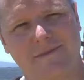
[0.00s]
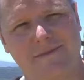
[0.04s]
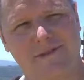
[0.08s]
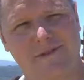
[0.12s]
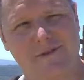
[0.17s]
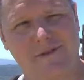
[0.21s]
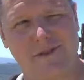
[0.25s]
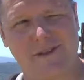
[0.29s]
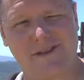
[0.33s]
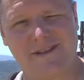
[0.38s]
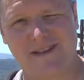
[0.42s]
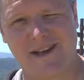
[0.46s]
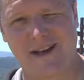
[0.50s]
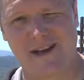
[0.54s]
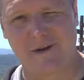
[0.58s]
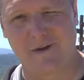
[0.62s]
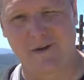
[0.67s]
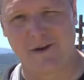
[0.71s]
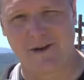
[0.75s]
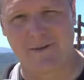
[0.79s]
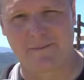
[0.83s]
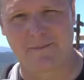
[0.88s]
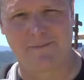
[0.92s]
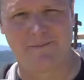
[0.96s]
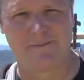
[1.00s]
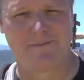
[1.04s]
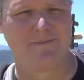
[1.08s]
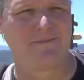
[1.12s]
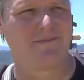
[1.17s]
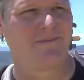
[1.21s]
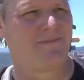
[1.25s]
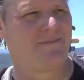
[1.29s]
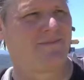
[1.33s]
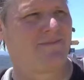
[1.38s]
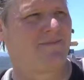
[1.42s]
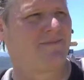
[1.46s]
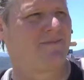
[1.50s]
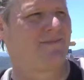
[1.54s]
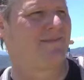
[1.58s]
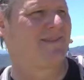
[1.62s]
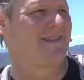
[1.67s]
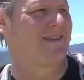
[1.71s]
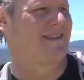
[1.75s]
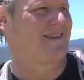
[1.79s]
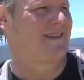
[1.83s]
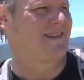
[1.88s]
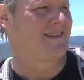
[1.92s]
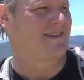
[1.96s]
It's really tiring.
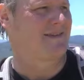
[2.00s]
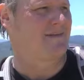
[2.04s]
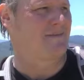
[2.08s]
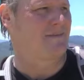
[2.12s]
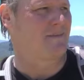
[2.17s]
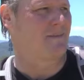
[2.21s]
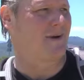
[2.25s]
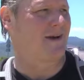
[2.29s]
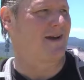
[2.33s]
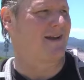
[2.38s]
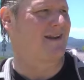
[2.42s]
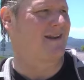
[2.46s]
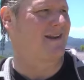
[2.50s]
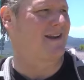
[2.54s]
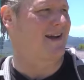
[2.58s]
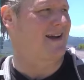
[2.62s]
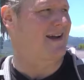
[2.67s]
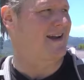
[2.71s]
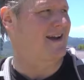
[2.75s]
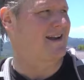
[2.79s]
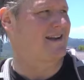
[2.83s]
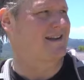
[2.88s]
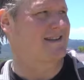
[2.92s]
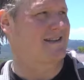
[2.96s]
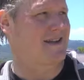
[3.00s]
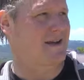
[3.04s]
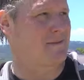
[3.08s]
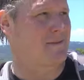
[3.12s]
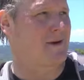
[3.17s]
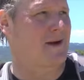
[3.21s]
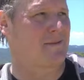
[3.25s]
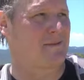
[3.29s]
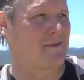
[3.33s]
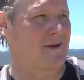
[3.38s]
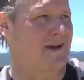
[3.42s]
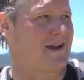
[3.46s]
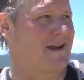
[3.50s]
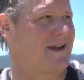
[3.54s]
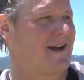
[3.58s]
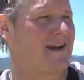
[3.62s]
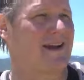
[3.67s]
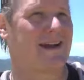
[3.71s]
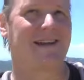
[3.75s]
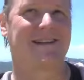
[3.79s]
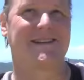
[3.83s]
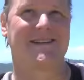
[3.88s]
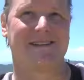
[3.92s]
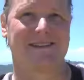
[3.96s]
But I gotta say I'm happy
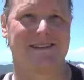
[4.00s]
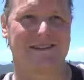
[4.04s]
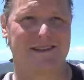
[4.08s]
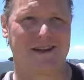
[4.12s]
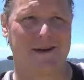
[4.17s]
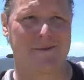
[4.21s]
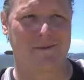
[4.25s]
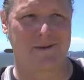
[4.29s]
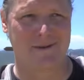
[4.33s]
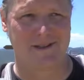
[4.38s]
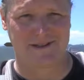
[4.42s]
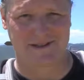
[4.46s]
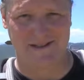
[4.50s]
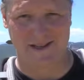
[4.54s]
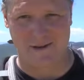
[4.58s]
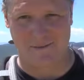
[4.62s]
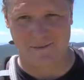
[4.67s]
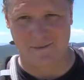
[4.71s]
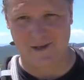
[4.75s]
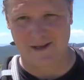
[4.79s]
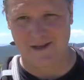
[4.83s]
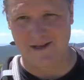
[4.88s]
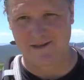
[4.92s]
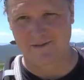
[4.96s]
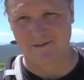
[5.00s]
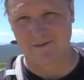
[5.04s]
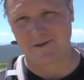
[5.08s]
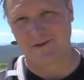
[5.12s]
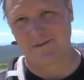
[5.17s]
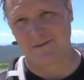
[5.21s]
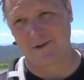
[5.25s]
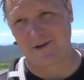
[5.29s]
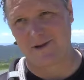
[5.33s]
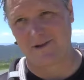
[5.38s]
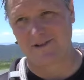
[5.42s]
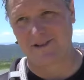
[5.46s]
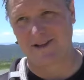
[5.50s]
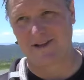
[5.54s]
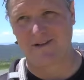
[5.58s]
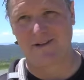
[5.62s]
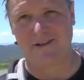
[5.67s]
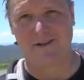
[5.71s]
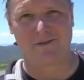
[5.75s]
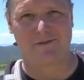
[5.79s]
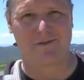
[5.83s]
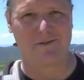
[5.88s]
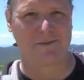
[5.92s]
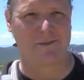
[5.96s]
I got to the top of this damn thing. It's supposed to be all
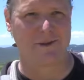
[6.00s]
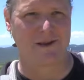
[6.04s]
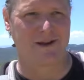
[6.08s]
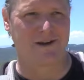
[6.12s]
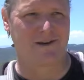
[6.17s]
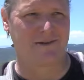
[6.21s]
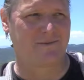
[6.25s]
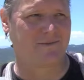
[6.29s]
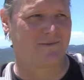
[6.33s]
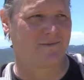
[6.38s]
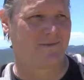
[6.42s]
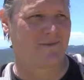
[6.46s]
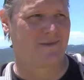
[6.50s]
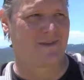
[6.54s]
downhill from there.